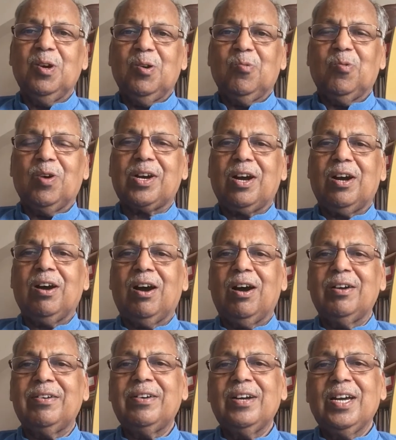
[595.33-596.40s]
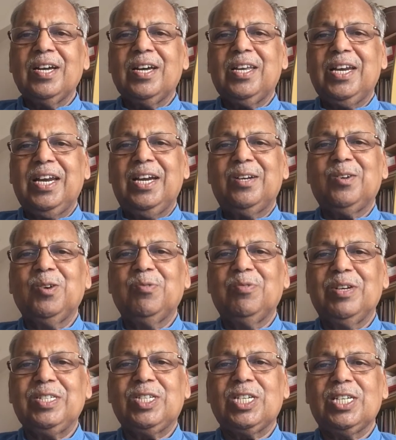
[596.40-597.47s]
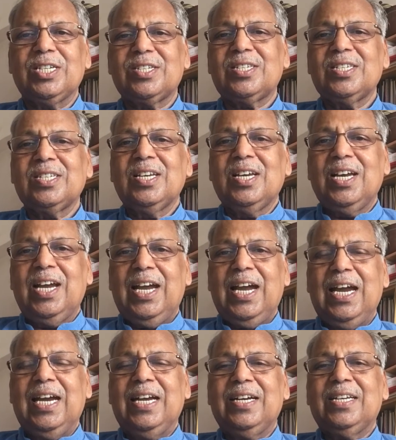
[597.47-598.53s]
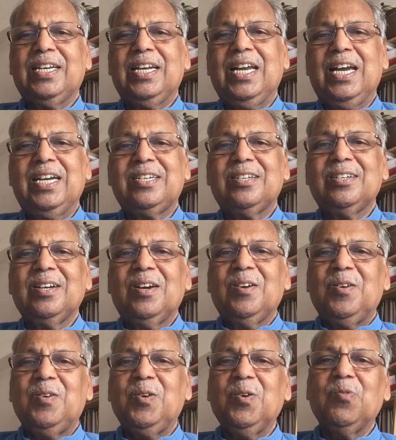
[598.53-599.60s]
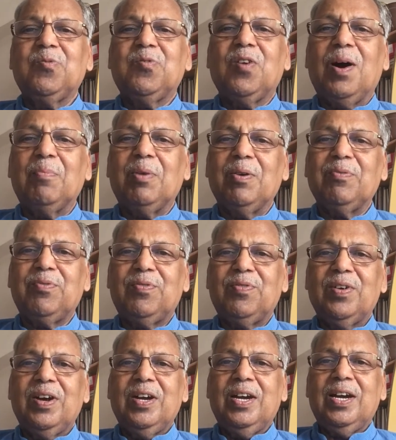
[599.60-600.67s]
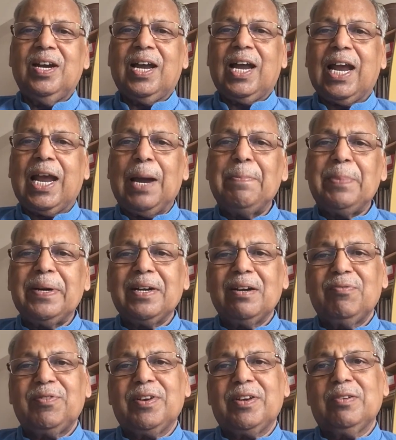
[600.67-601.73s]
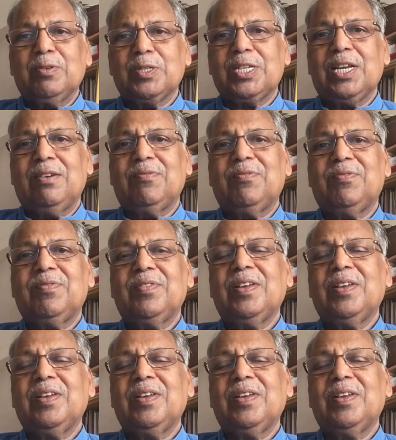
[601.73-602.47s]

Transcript: work hard, create new ventures, and create new form of capital for yourself.